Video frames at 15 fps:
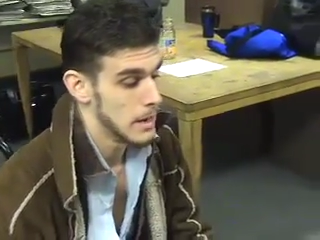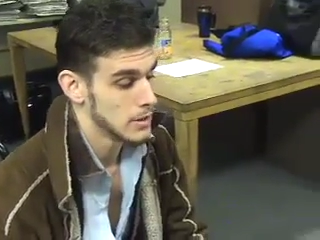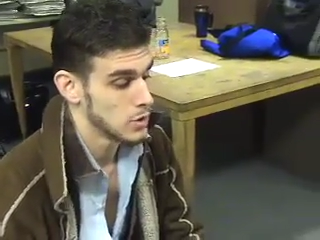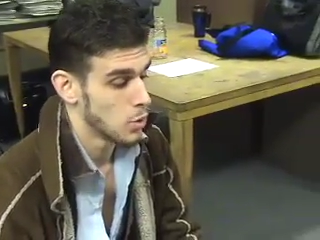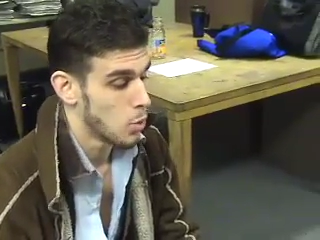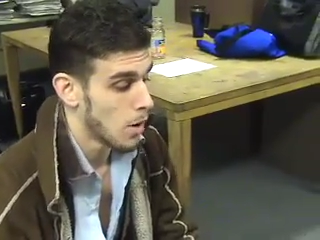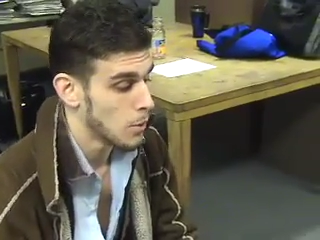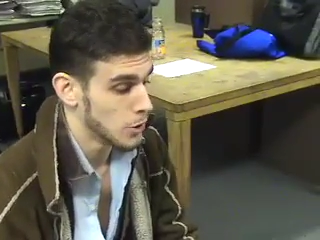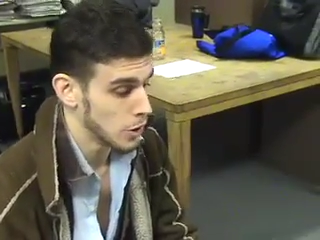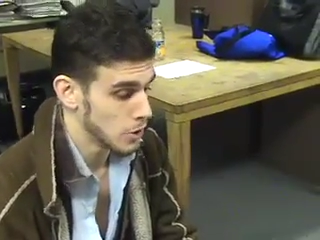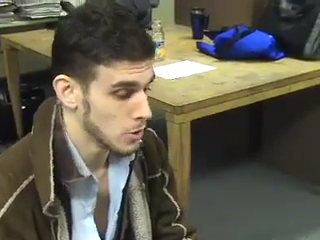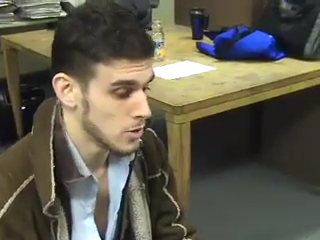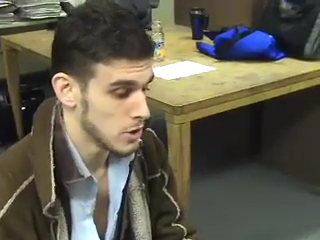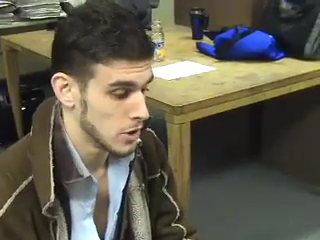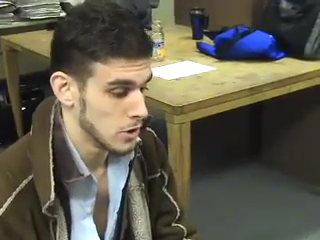So what will
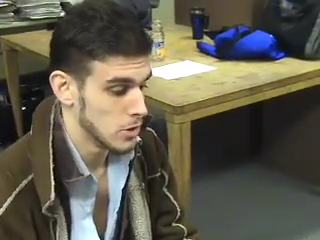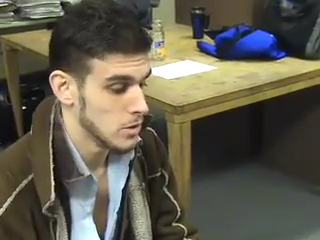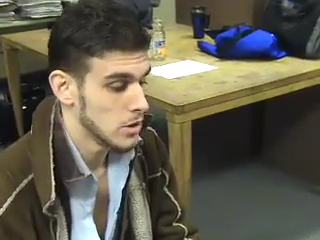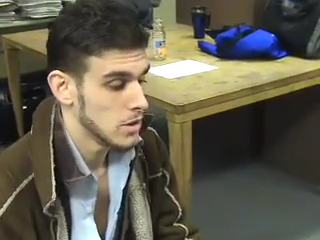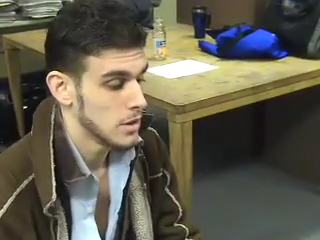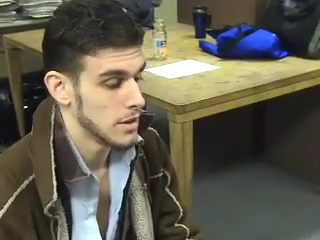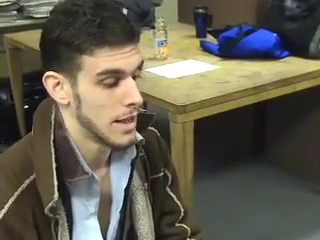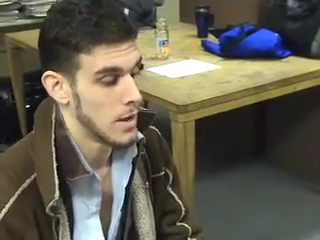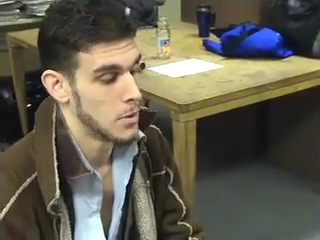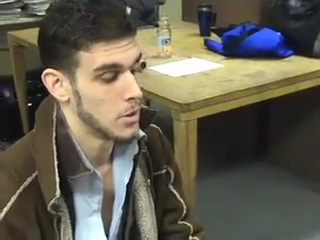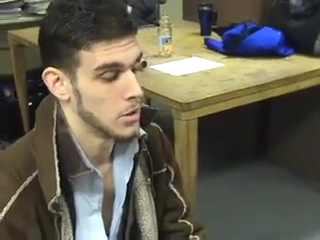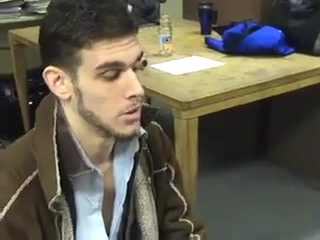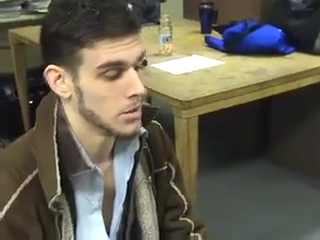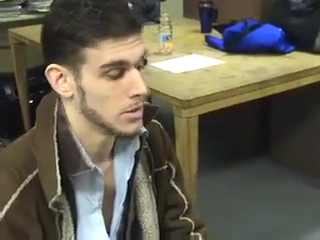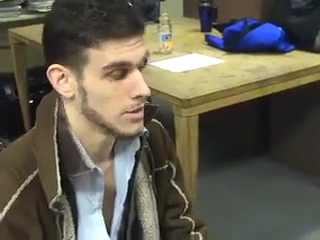you do that
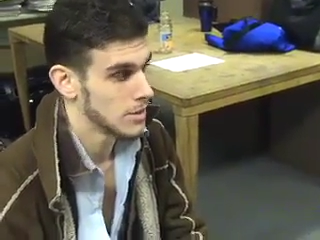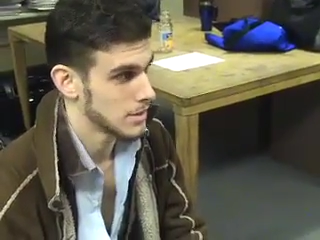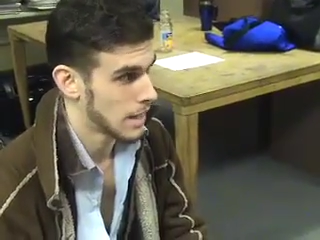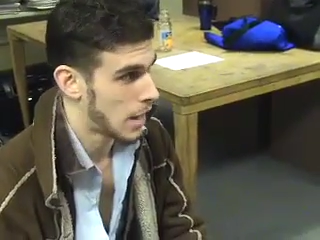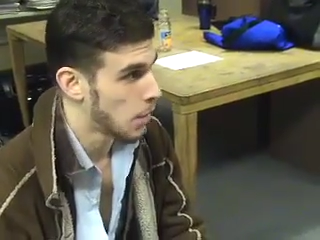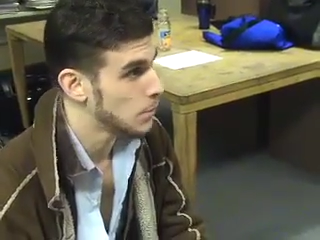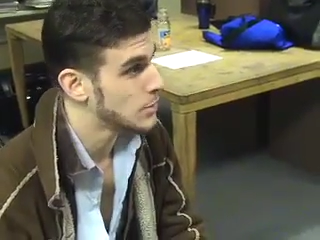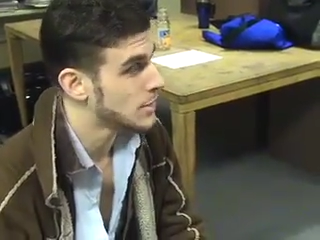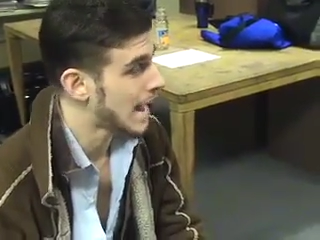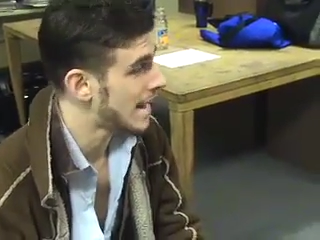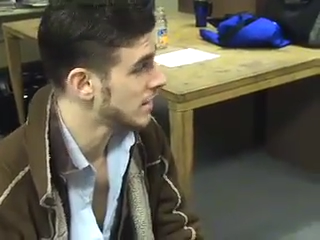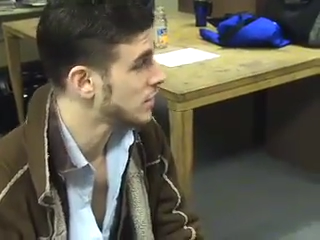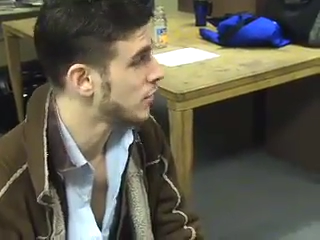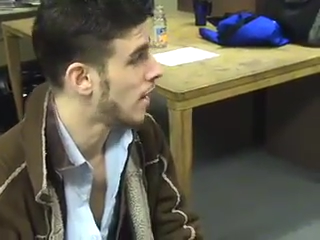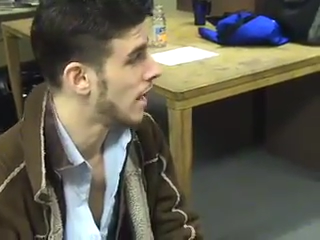will help
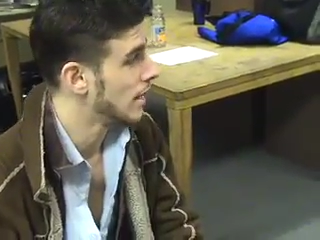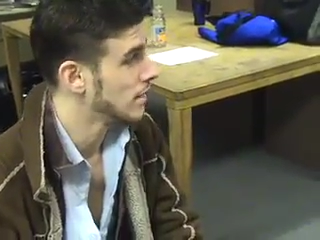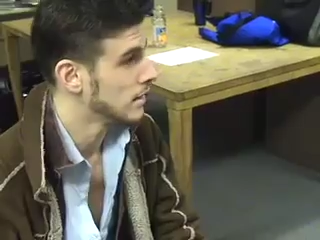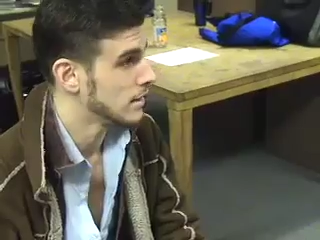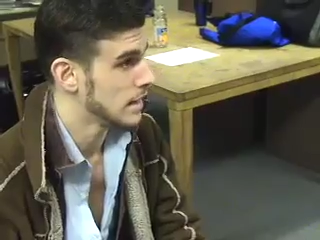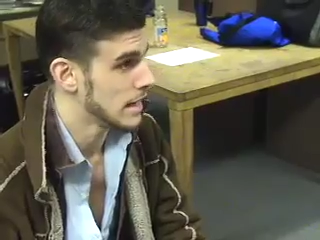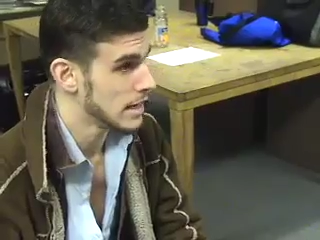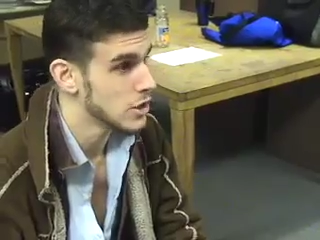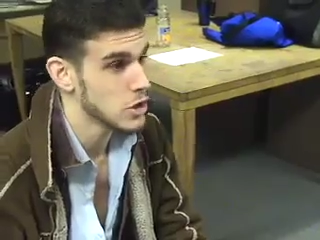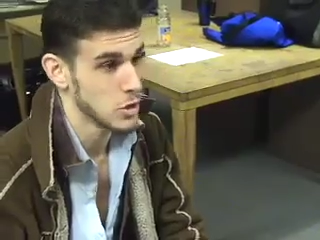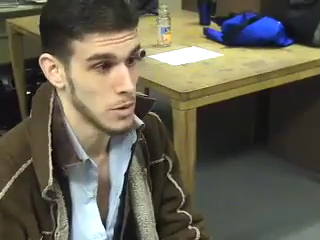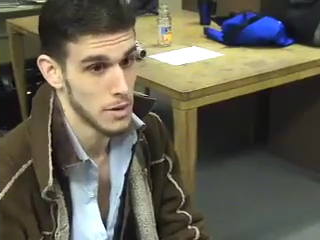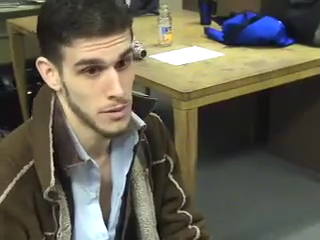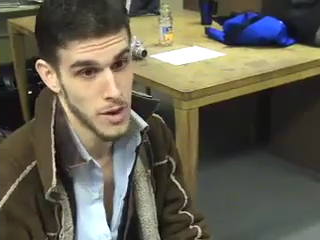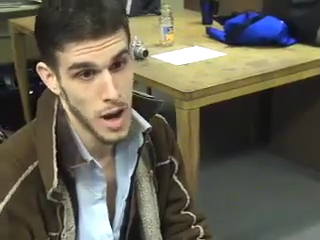satisfy the
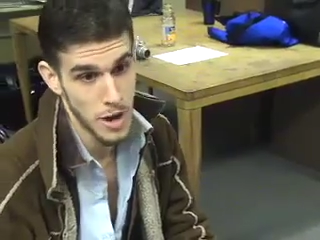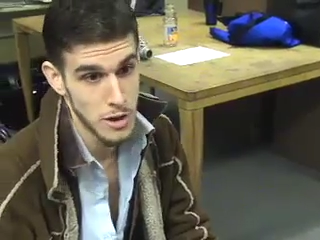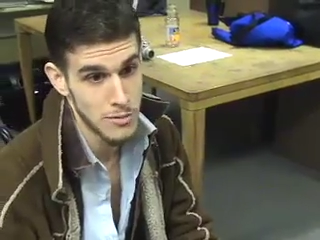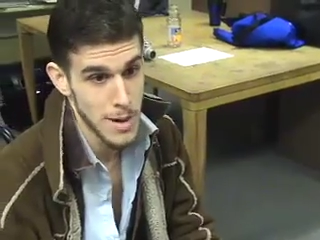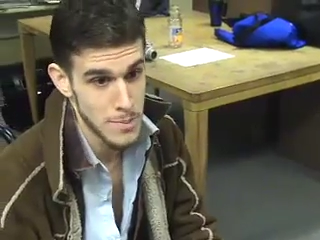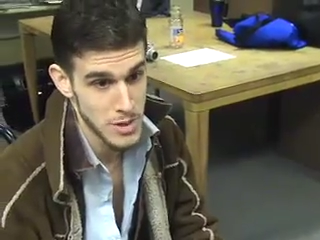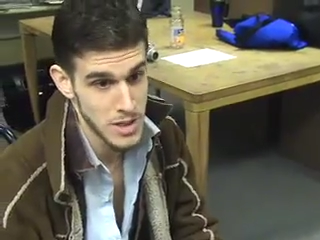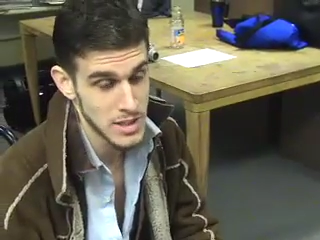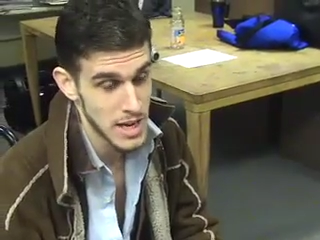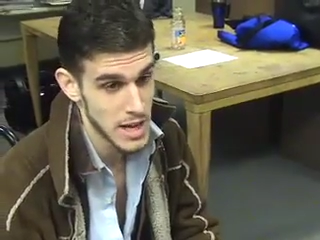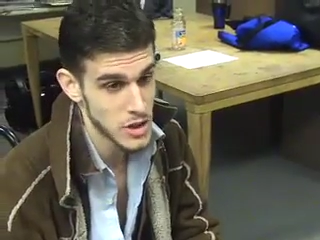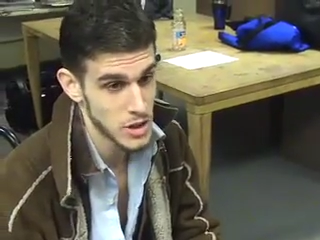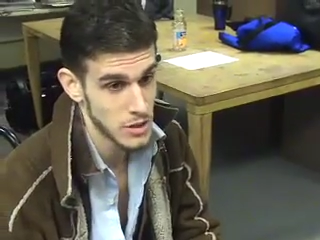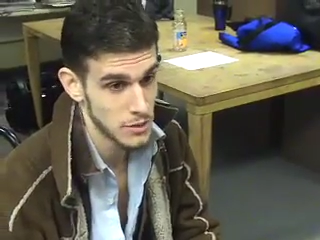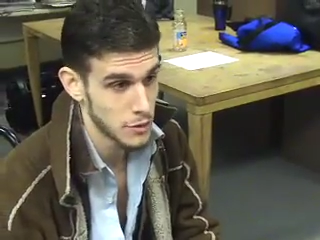issue of
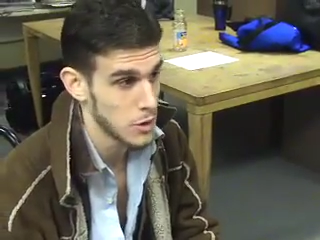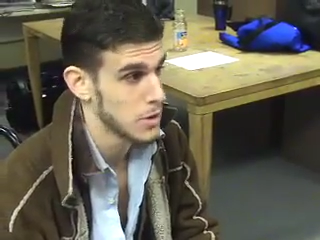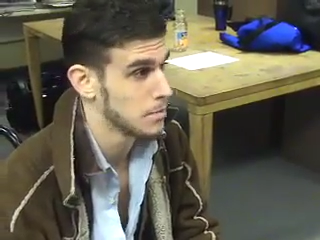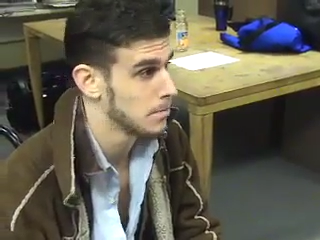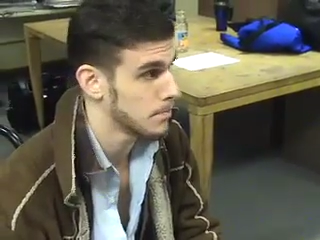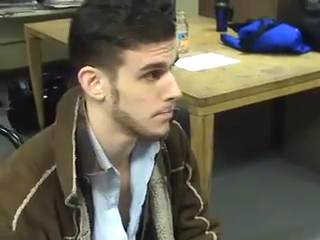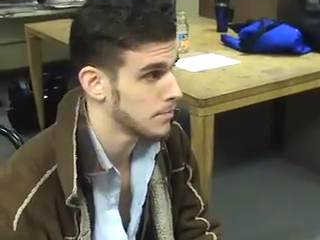underrepresentation for the